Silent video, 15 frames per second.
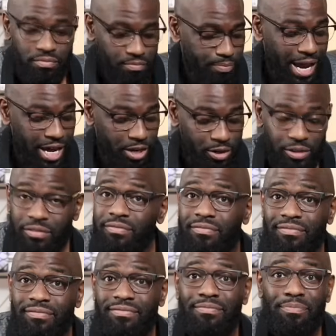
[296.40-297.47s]

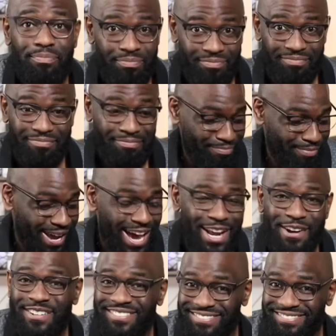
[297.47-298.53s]
Pattern.
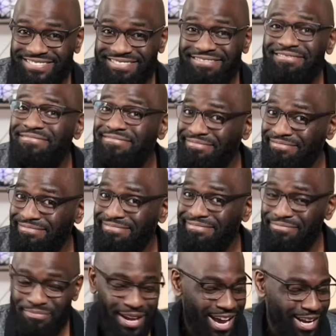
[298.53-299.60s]
Pattern.
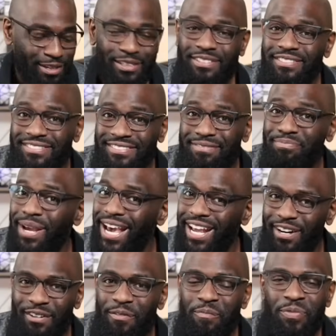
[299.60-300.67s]
Pattern.
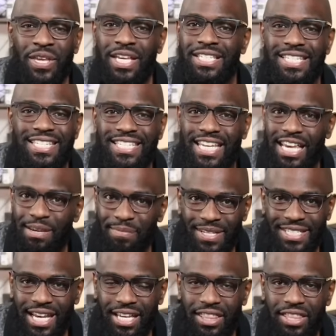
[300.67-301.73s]
pattern. It's the same
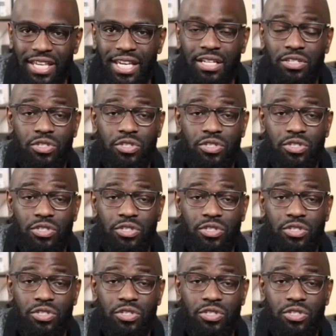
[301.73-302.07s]
exact thing.